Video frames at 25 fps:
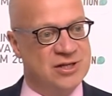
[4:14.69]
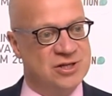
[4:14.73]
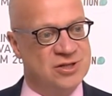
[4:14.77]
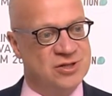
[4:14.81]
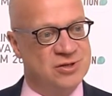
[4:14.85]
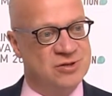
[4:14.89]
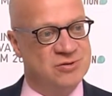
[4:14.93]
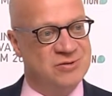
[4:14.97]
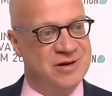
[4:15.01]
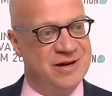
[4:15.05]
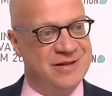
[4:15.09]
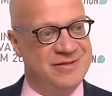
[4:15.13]

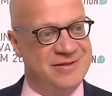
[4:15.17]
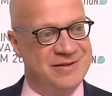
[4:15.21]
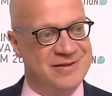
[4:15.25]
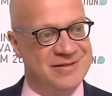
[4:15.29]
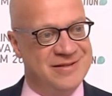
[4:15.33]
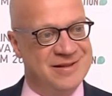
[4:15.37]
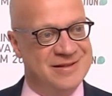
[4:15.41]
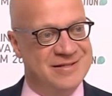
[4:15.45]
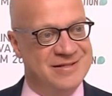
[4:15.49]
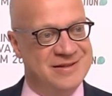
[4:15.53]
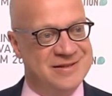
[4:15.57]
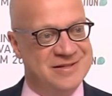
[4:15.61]
So I think
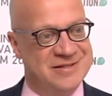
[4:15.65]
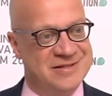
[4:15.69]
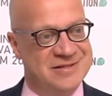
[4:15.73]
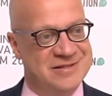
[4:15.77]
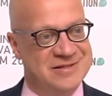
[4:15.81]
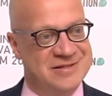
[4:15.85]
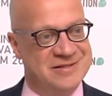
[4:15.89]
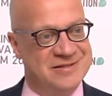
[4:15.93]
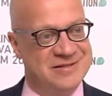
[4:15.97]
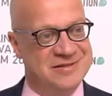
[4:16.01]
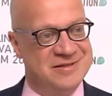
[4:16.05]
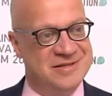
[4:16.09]
that
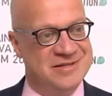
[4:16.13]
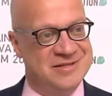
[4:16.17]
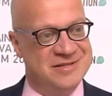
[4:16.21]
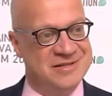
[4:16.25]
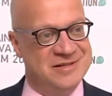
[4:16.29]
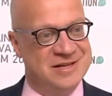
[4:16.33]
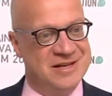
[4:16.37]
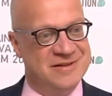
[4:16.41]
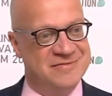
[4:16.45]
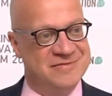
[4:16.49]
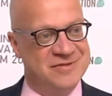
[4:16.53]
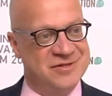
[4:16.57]
this this
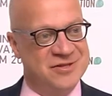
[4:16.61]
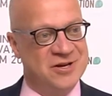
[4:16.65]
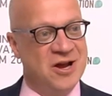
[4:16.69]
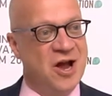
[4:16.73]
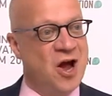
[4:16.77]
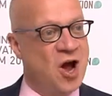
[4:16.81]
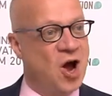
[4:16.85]
gives